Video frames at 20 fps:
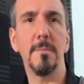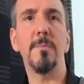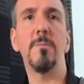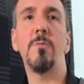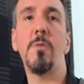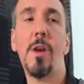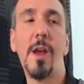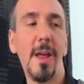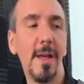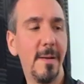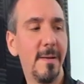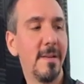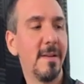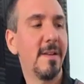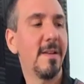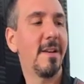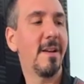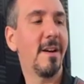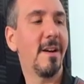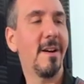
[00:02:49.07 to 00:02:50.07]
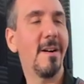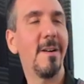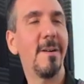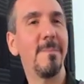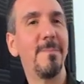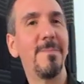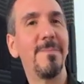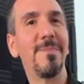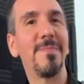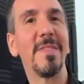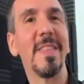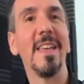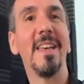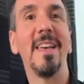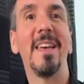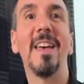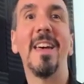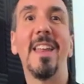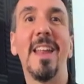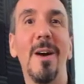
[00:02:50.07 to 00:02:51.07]
Right?
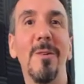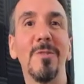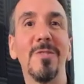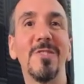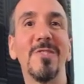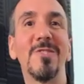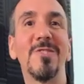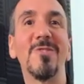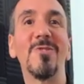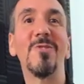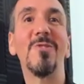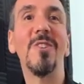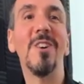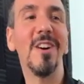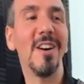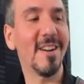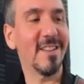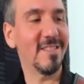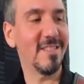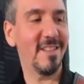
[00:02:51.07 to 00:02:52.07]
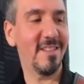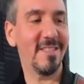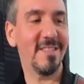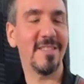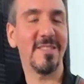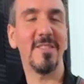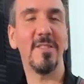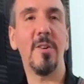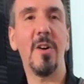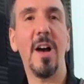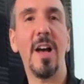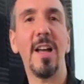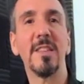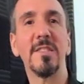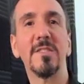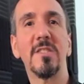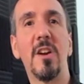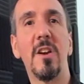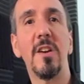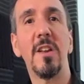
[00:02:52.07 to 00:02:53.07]
And I was struggling. So I
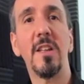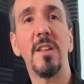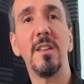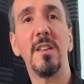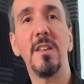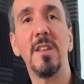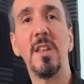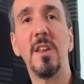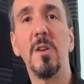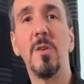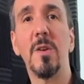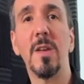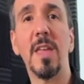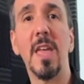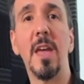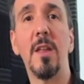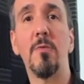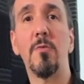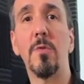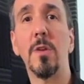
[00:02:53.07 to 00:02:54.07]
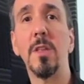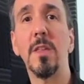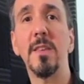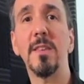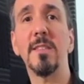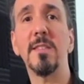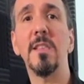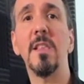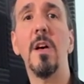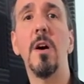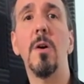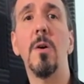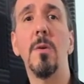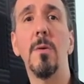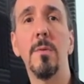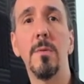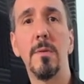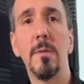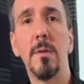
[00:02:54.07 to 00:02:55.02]
started, again, really slow.